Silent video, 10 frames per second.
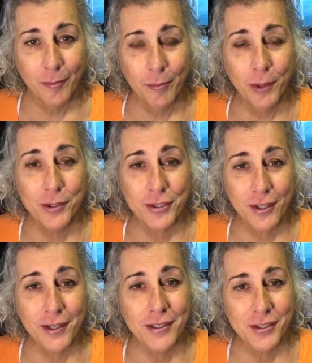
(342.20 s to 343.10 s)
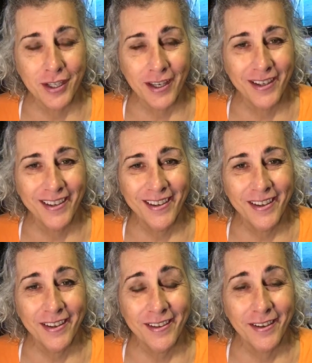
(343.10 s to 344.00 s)
Bruce Dern said,
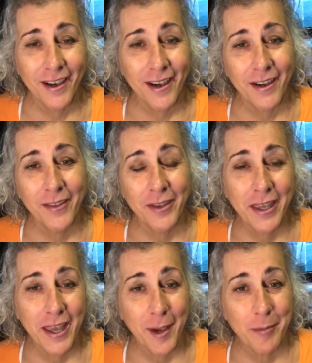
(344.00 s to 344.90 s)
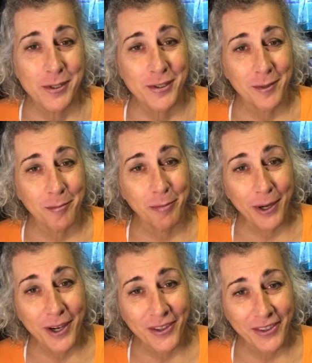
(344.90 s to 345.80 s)
not on the campus at
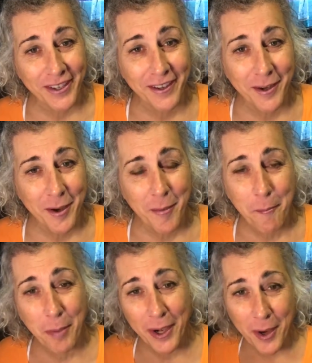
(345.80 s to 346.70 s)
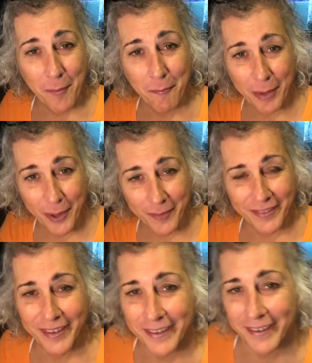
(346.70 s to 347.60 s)
Berkeley, ba-dum boom.
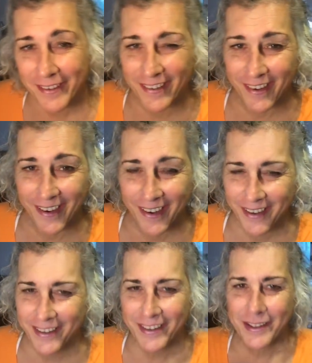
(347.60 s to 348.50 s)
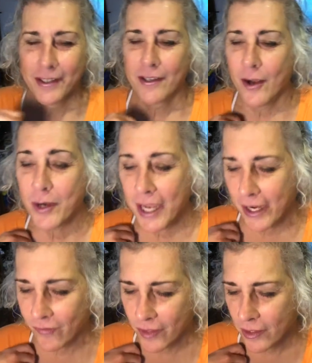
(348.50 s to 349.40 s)
Huh?
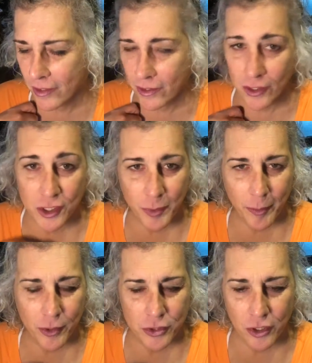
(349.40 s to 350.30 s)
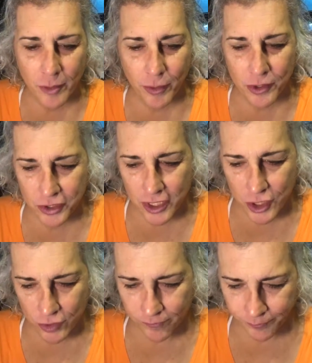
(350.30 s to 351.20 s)
Okay, here's my Bruce Dern
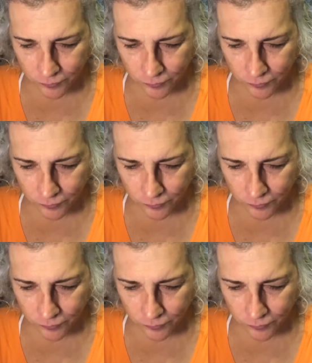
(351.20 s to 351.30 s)
impersonation.